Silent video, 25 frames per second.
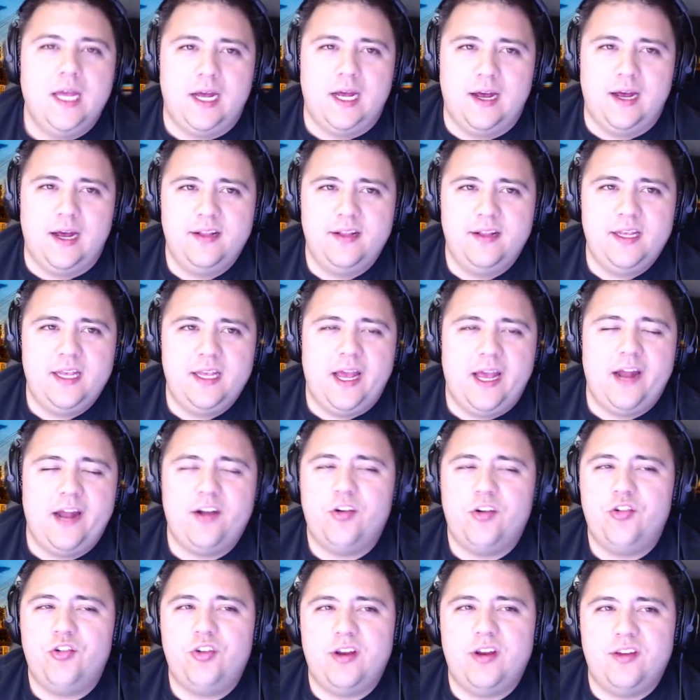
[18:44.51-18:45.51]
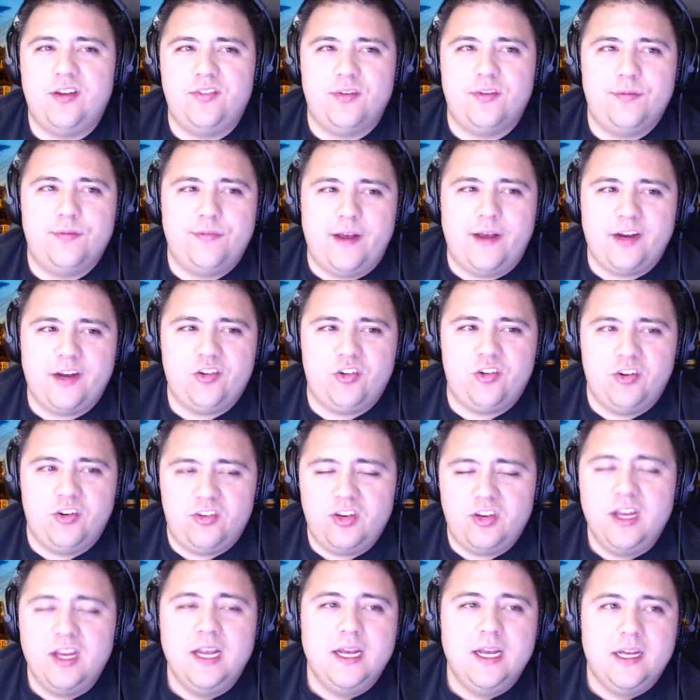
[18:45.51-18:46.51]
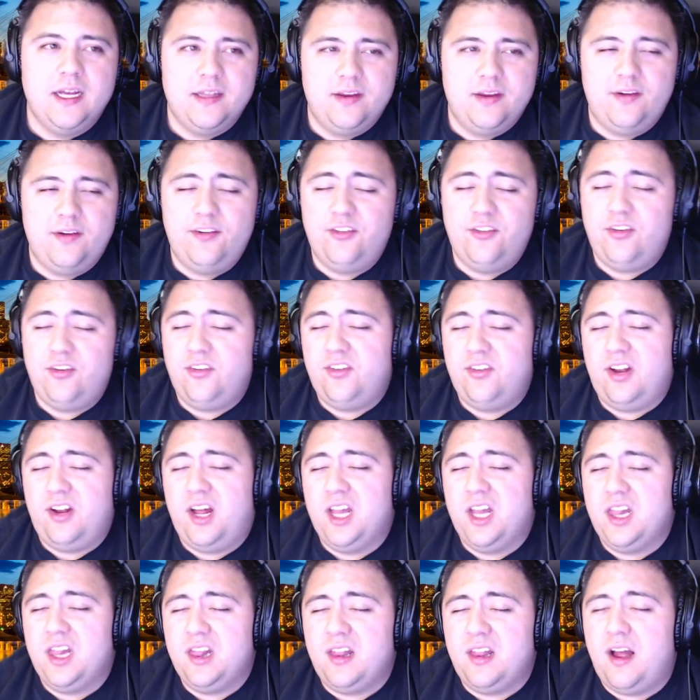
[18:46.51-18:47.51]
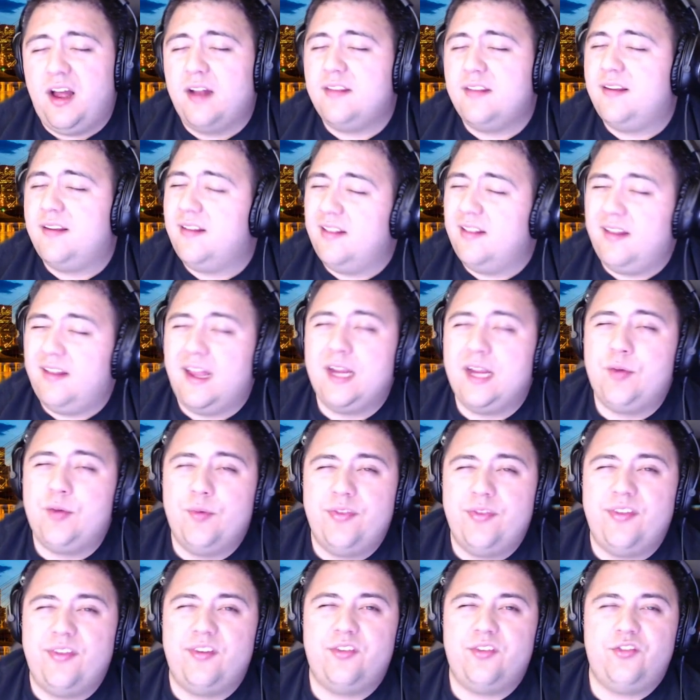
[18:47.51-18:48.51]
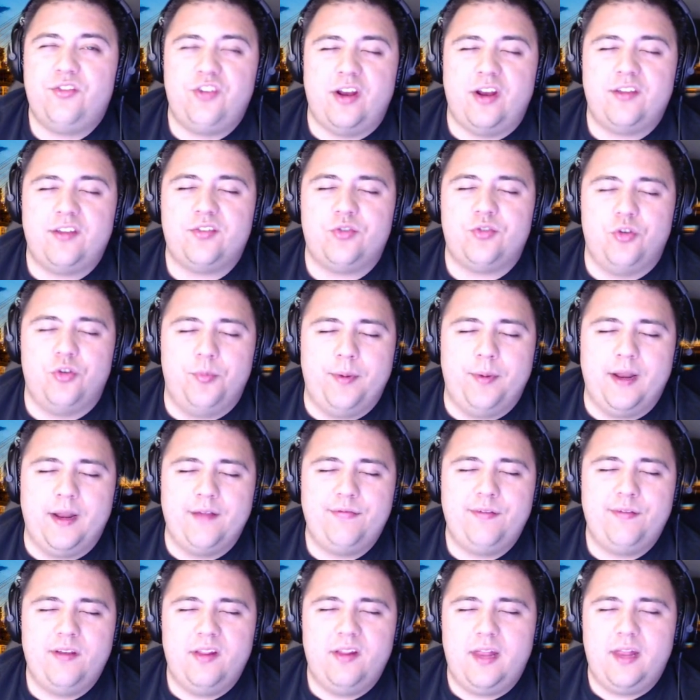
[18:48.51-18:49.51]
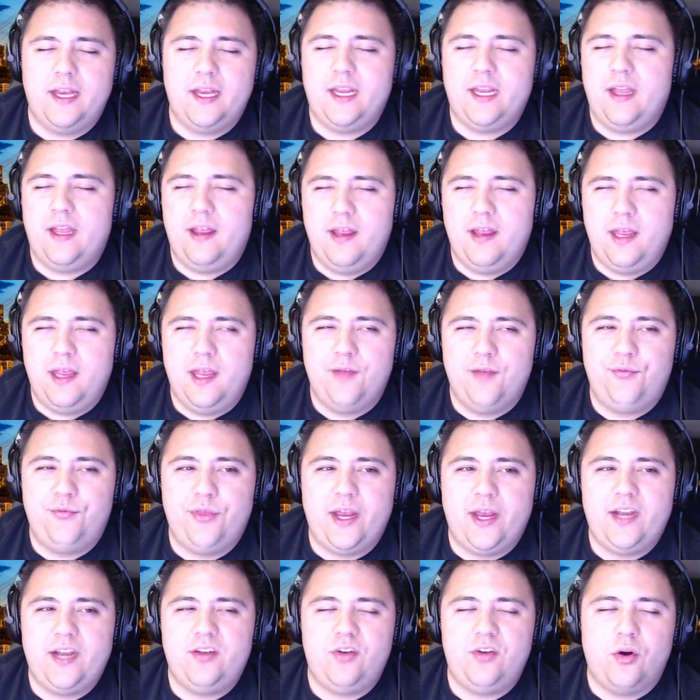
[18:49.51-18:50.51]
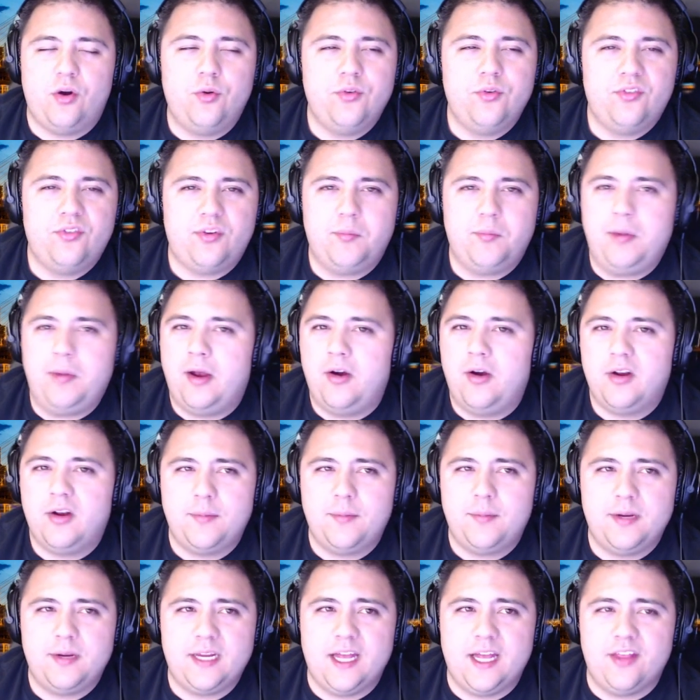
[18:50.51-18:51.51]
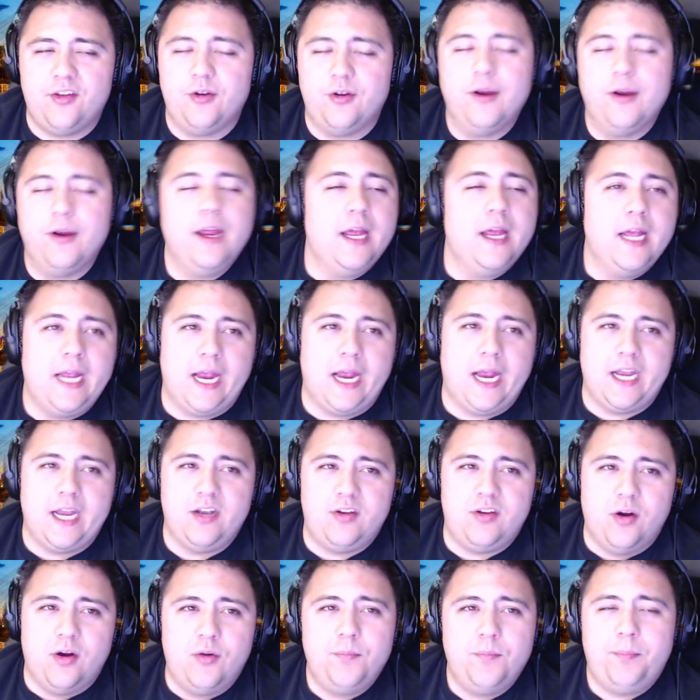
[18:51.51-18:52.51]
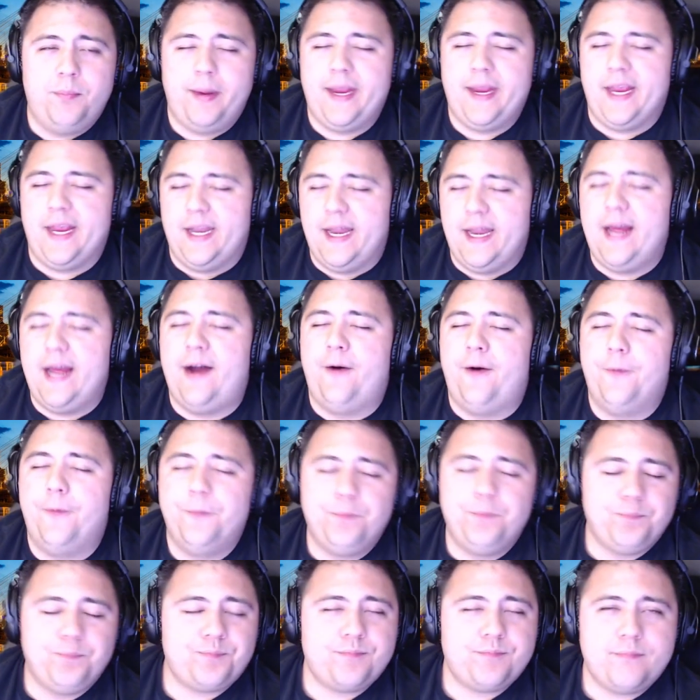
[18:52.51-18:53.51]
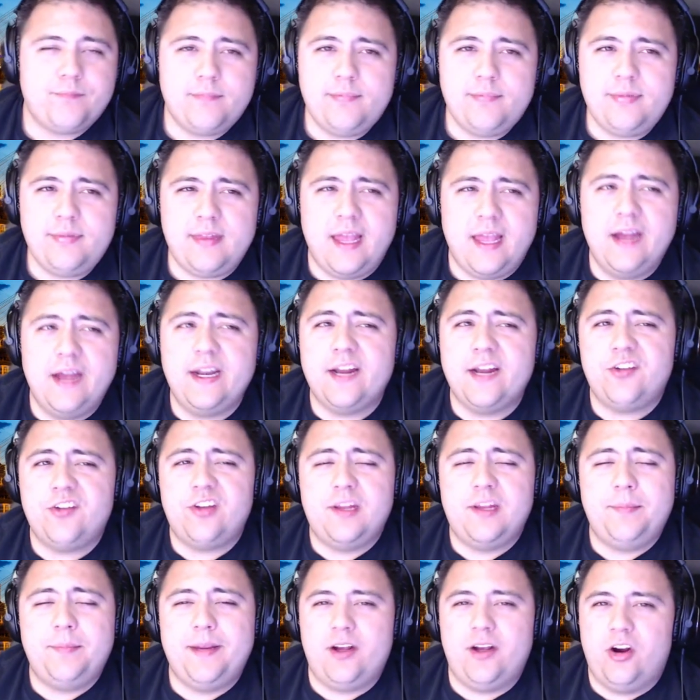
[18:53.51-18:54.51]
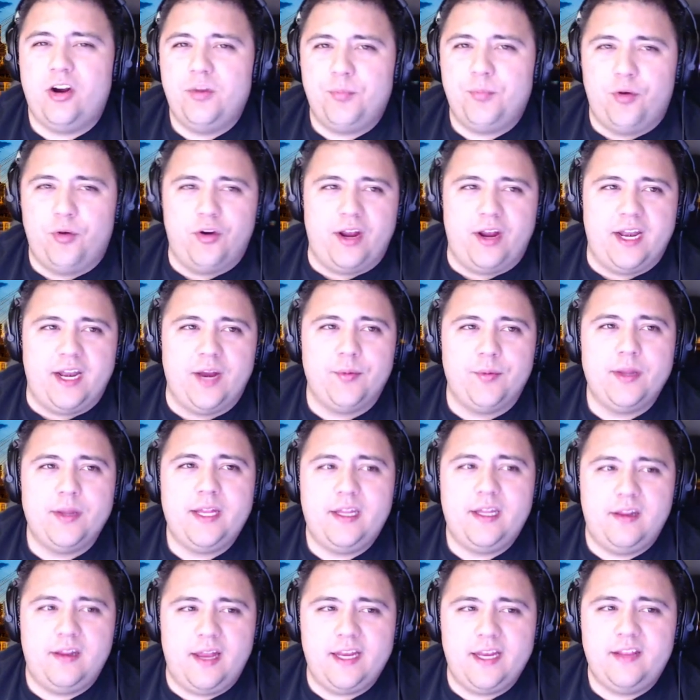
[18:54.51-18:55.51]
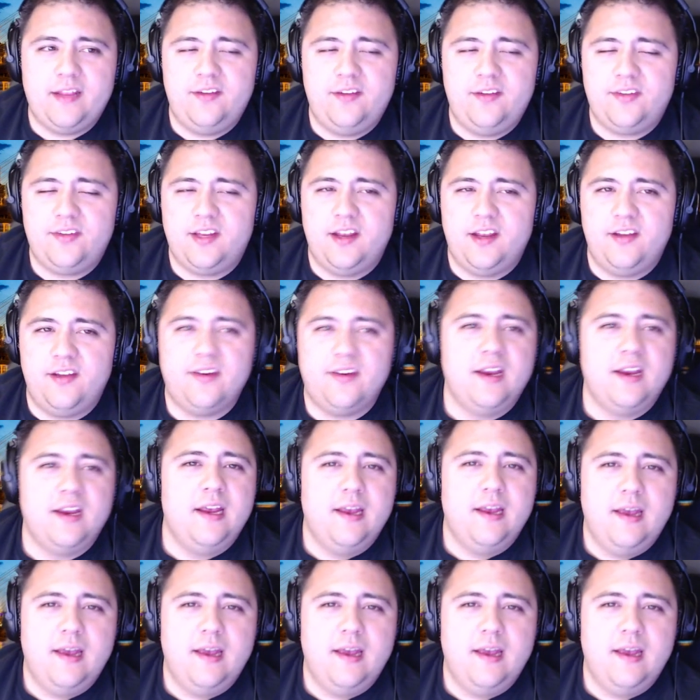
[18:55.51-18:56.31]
The energy is infectious. There's just a lot to like with this Jets group. And I feel like if they don't somehow come together and don't pan out, I'd actually be heartbroken. I really like these kids.